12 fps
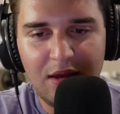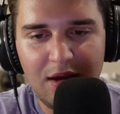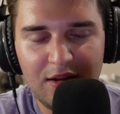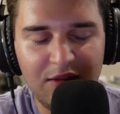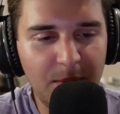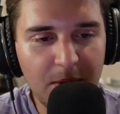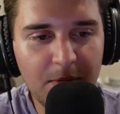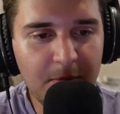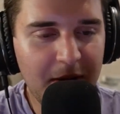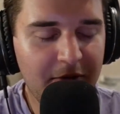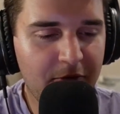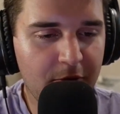Yeah. Despicable
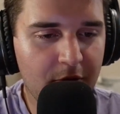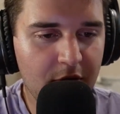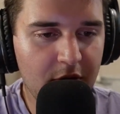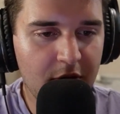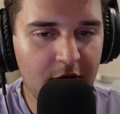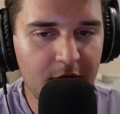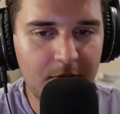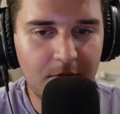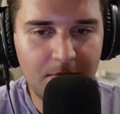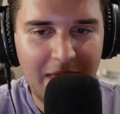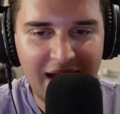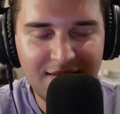Me 4,
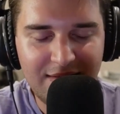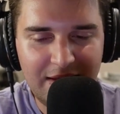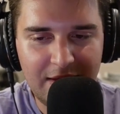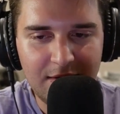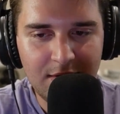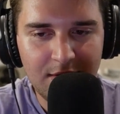Maxine,